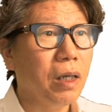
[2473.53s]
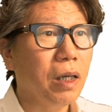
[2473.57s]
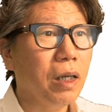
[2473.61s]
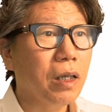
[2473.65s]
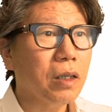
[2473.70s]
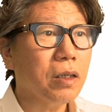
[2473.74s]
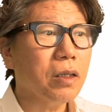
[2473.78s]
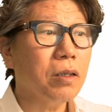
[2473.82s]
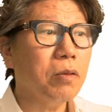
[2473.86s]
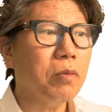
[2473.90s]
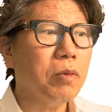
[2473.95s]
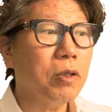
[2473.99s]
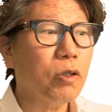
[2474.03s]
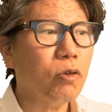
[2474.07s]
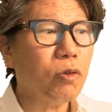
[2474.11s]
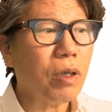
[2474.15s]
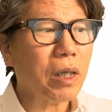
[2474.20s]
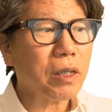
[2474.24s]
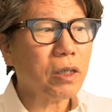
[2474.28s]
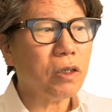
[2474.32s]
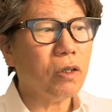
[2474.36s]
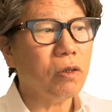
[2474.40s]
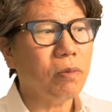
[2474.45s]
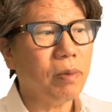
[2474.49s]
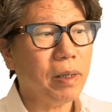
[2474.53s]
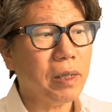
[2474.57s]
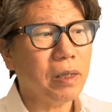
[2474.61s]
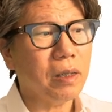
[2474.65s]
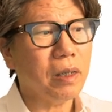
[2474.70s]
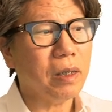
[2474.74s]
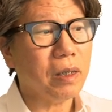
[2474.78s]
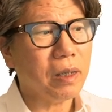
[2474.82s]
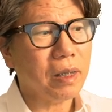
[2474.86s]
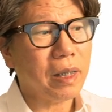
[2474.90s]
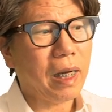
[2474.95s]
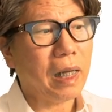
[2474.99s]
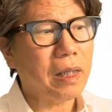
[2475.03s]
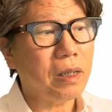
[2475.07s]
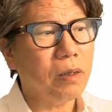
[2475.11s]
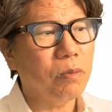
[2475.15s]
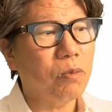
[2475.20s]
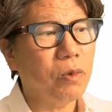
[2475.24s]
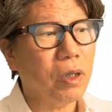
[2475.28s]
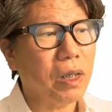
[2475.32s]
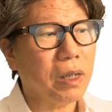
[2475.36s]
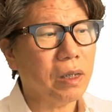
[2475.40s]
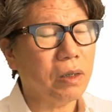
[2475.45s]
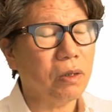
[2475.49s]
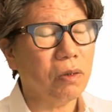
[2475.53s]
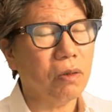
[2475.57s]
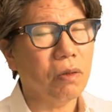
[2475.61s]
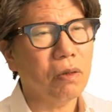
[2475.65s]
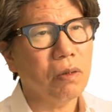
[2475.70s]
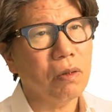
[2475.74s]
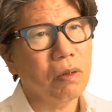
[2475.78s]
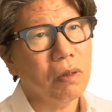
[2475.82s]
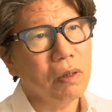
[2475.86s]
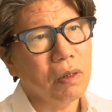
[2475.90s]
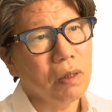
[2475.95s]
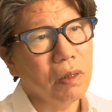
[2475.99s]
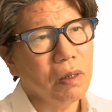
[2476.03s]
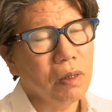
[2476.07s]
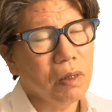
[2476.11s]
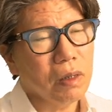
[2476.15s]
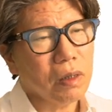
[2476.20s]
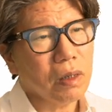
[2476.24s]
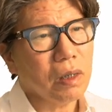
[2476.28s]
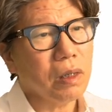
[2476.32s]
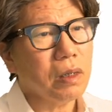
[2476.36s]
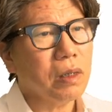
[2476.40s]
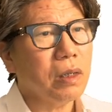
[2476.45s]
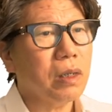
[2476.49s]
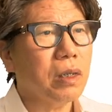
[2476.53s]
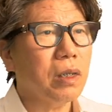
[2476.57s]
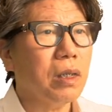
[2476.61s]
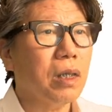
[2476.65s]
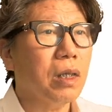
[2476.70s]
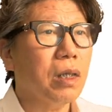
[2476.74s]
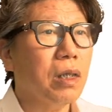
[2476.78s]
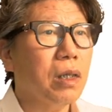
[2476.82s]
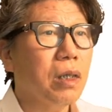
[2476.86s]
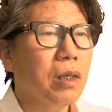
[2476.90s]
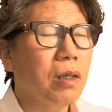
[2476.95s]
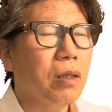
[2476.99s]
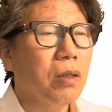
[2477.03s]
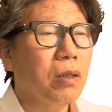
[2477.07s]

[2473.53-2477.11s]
Then, from a topological perspective, they are the same shape.